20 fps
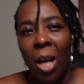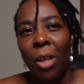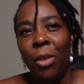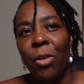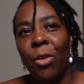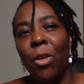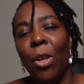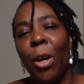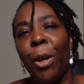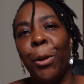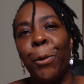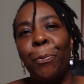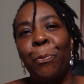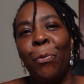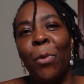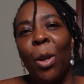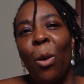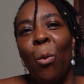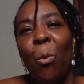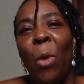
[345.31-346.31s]
So
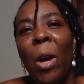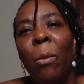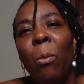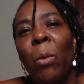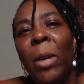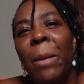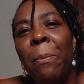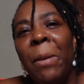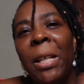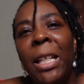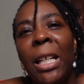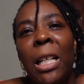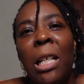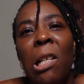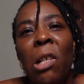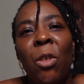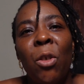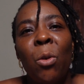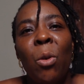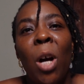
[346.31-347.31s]
when we
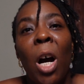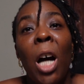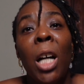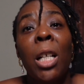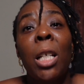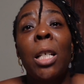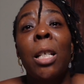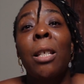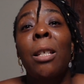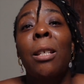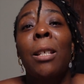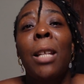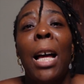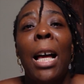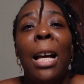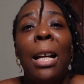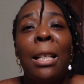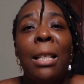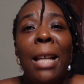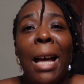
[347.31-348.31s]
begin to
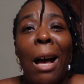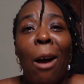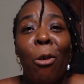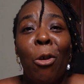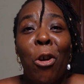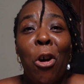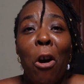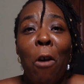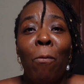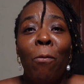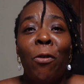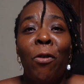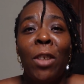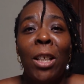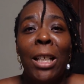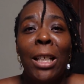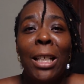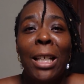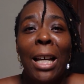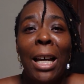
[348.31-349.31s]
understand how
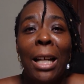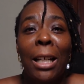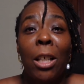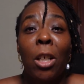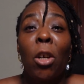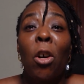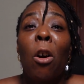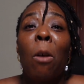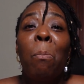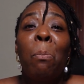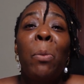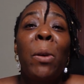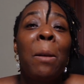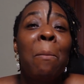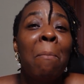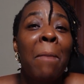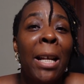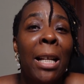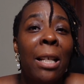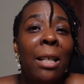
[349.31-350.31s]
conflict can
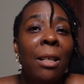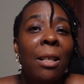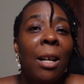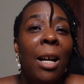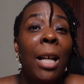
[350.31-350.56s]
complement